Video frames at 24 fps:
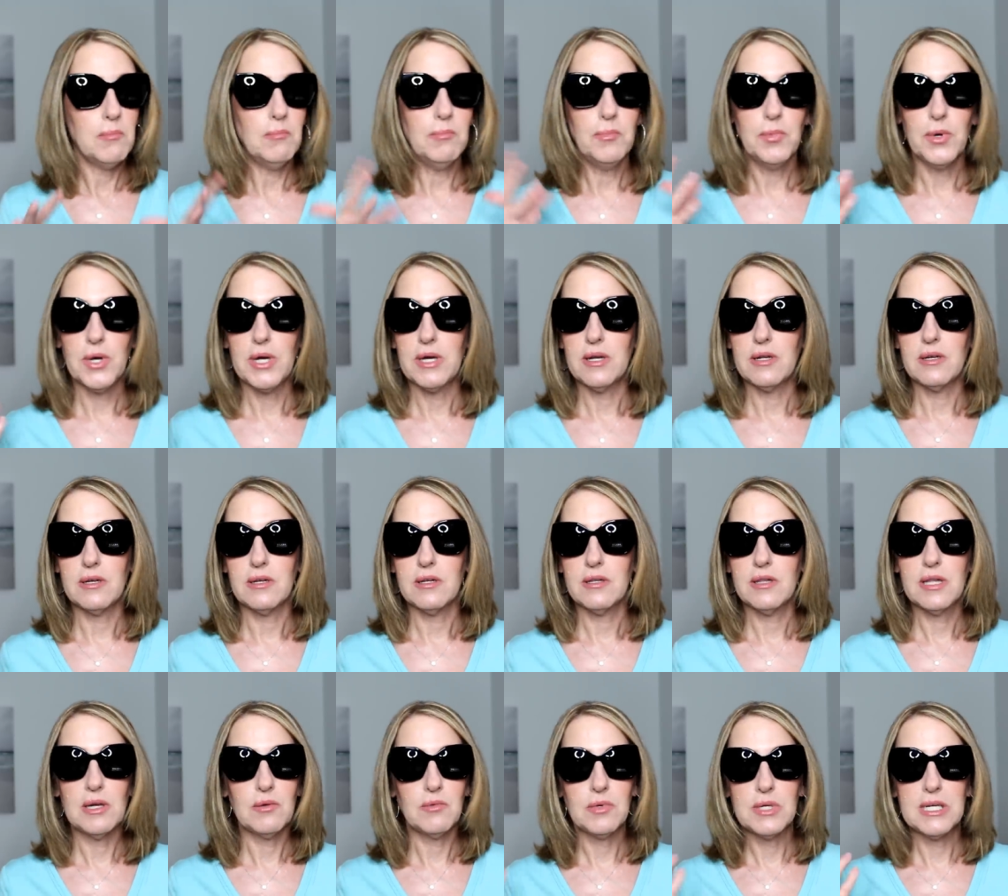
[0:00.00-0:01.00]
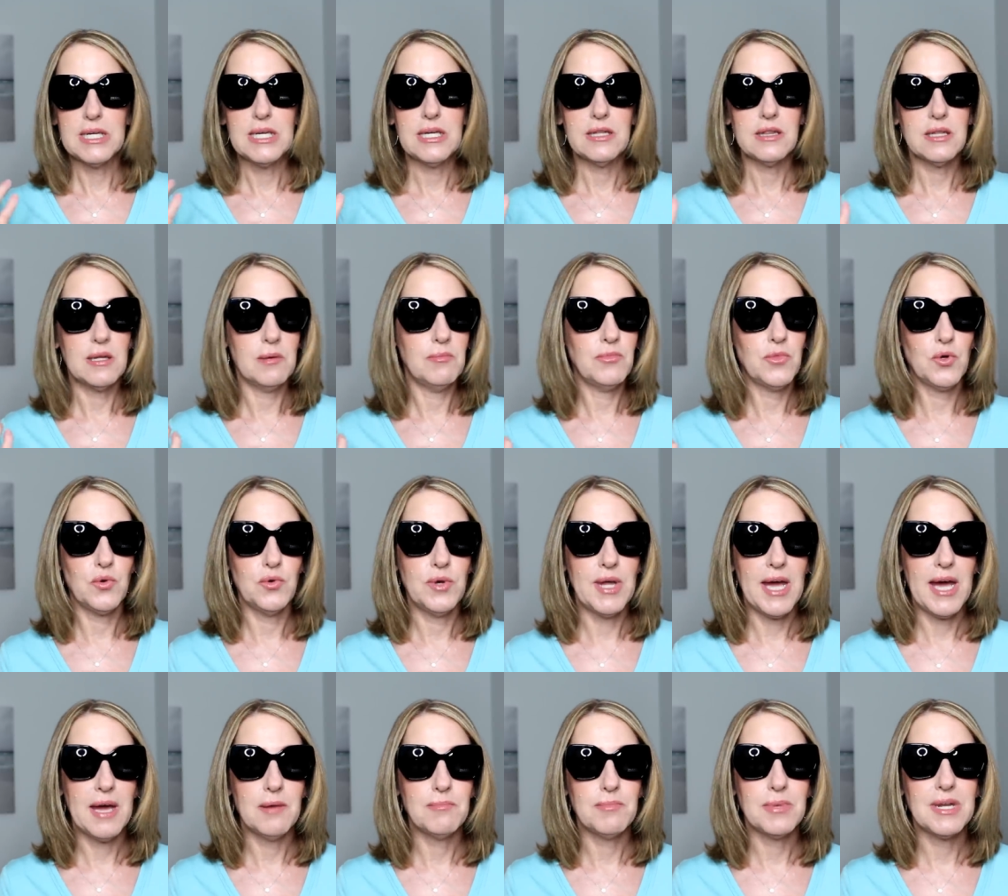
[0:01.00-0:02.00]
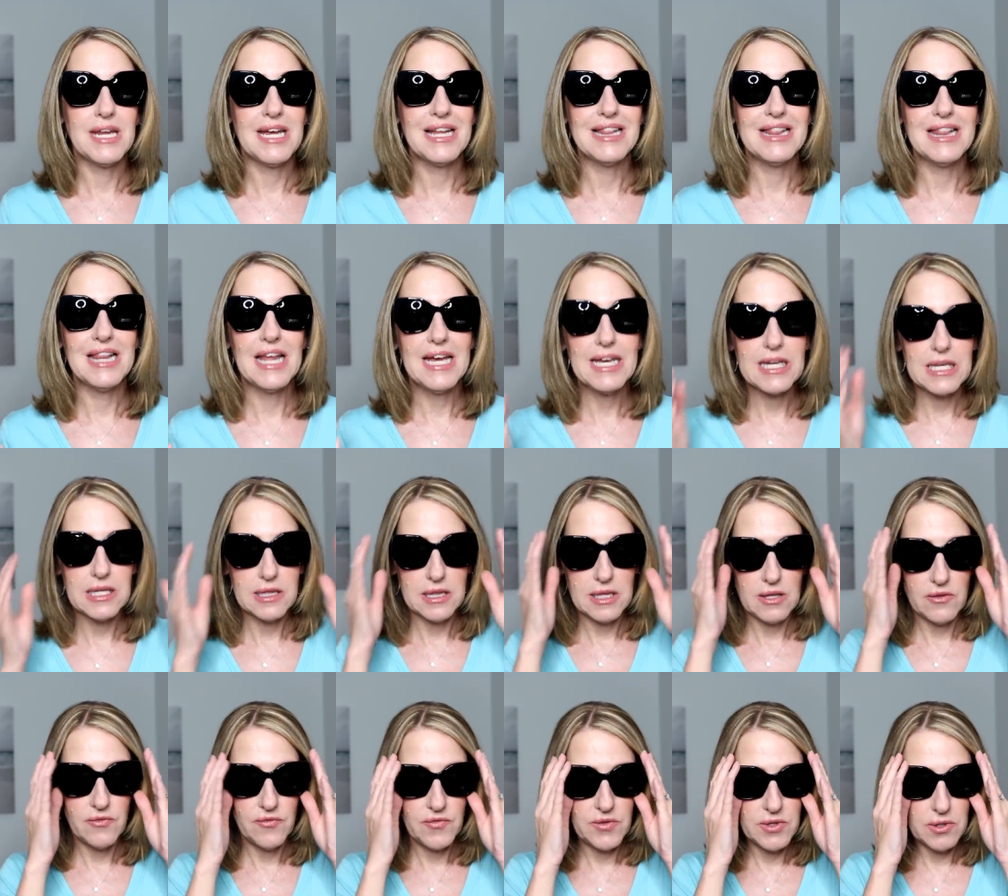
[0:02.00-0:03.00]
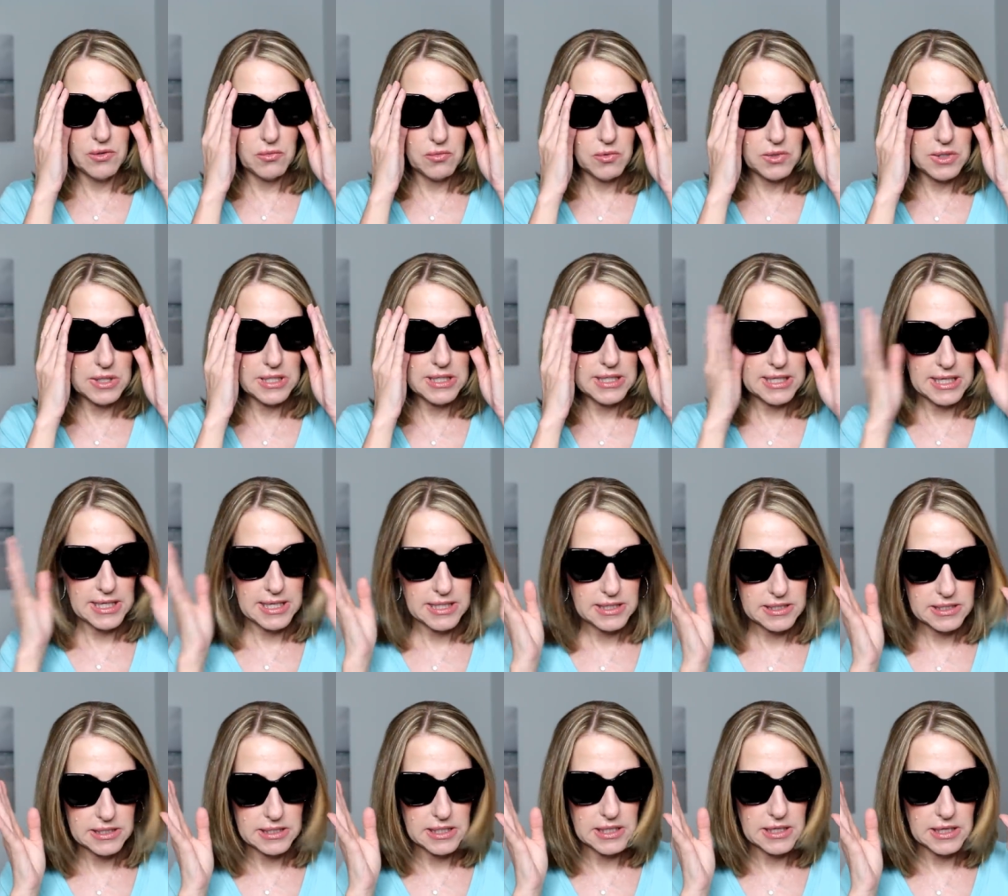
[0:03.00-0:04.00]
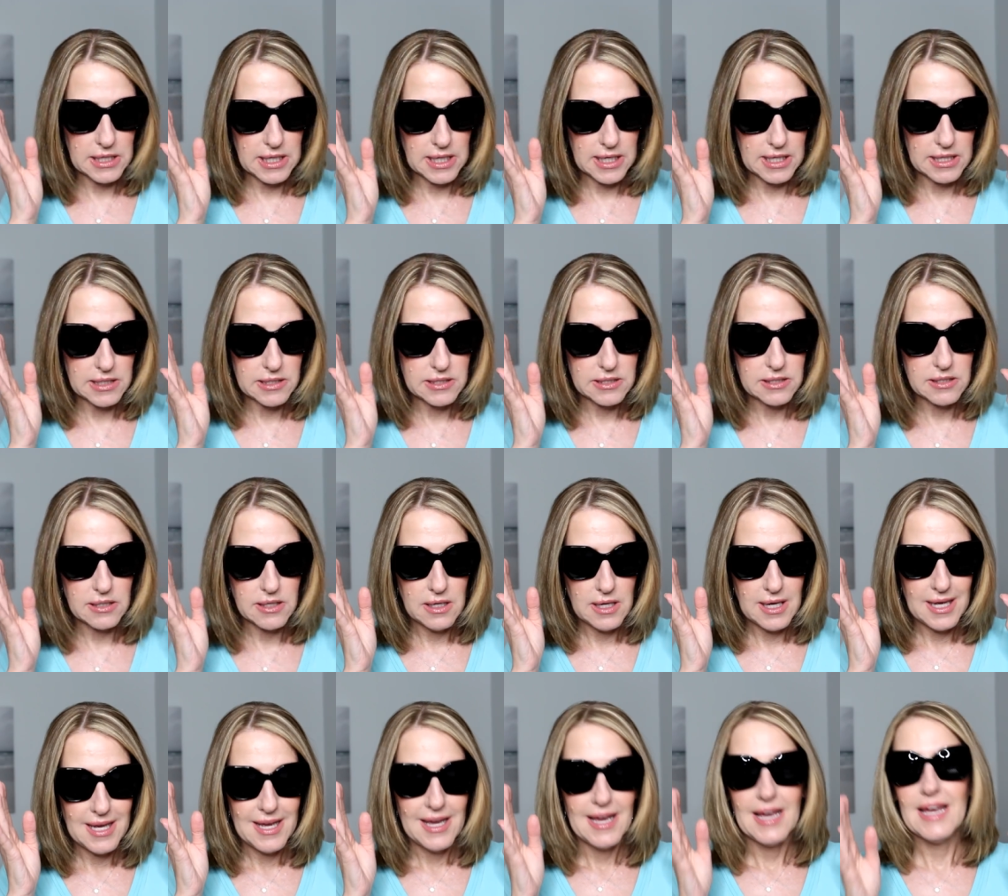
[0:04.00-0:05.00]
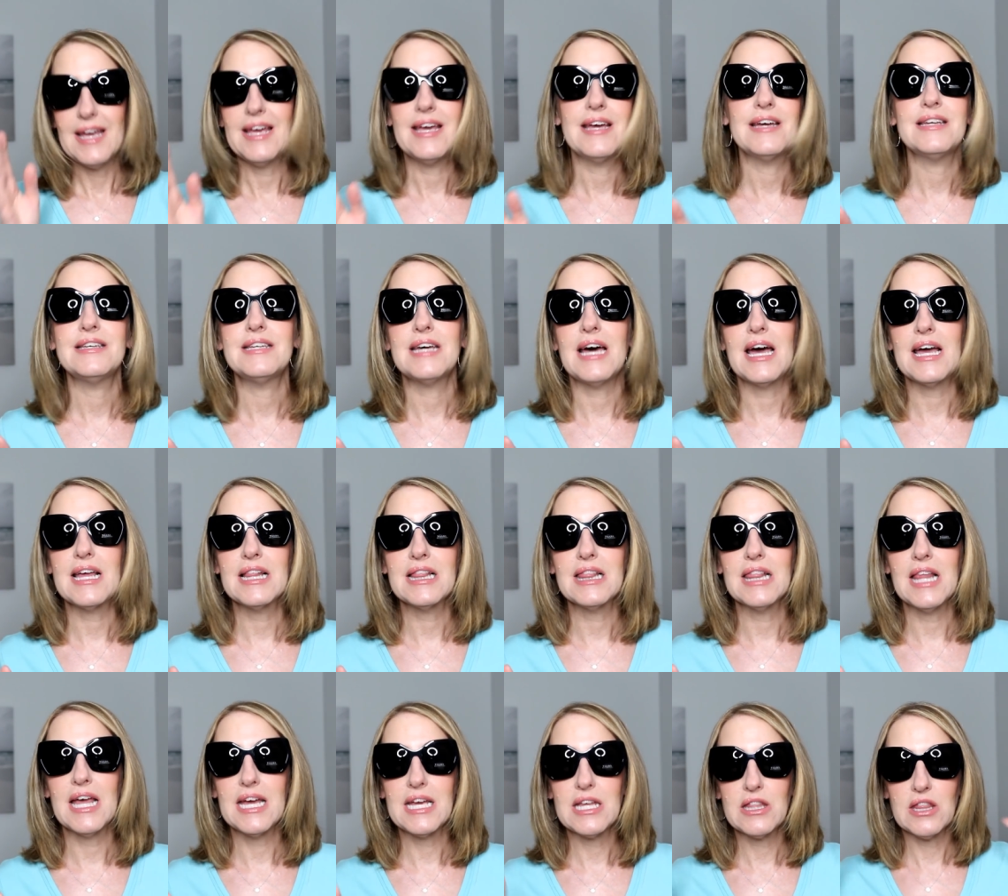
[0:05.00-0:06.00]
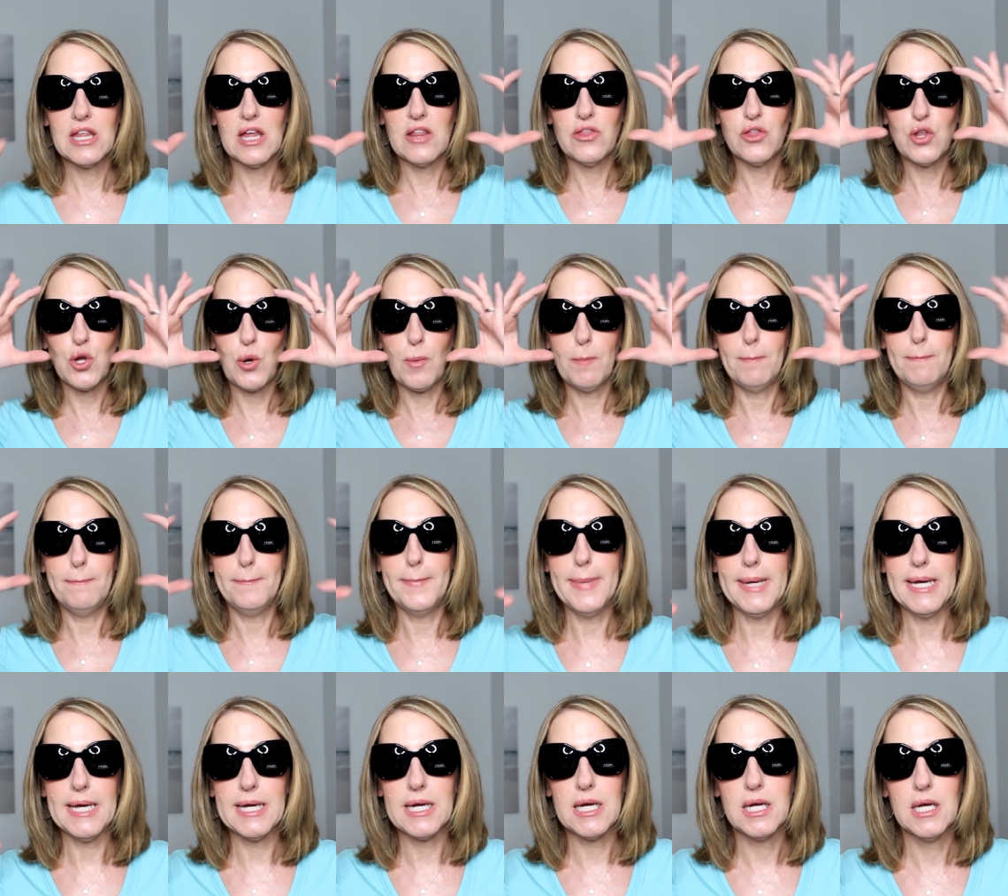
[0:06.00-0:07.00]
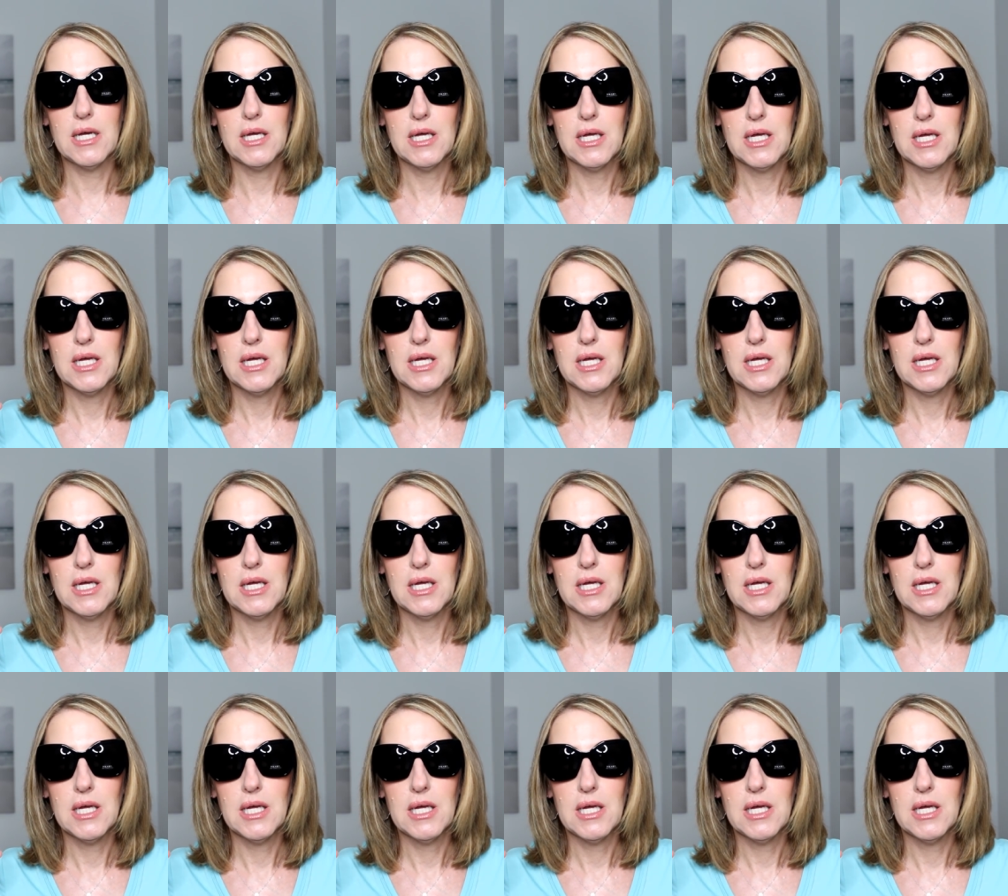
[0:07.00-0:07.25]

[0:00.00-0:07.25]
but then when you get them, they're not, but I like it. They feel really nice and light, and I like that they're big.